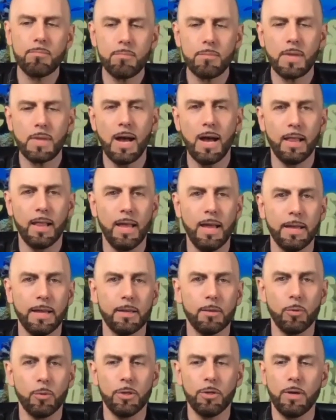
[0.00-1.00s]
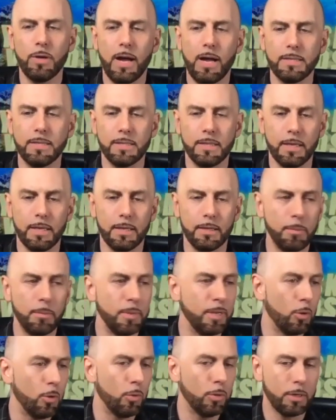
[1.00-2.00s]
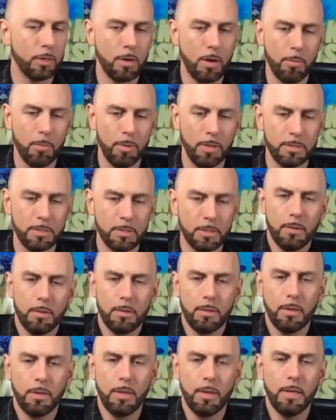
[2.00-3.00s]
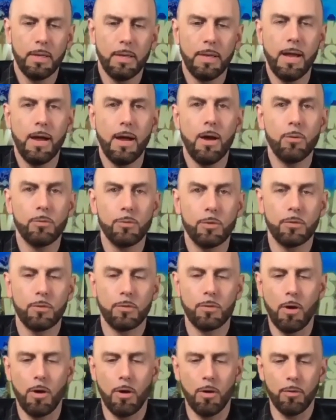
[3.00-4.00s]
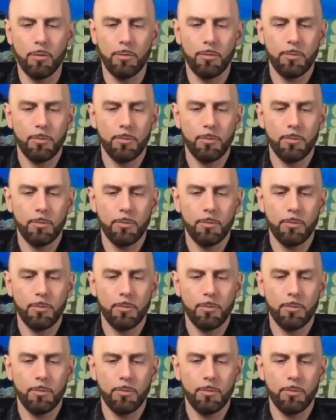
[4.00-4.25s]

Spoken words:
I like it. What do you guys think? Let me know in the comments. And now to solve.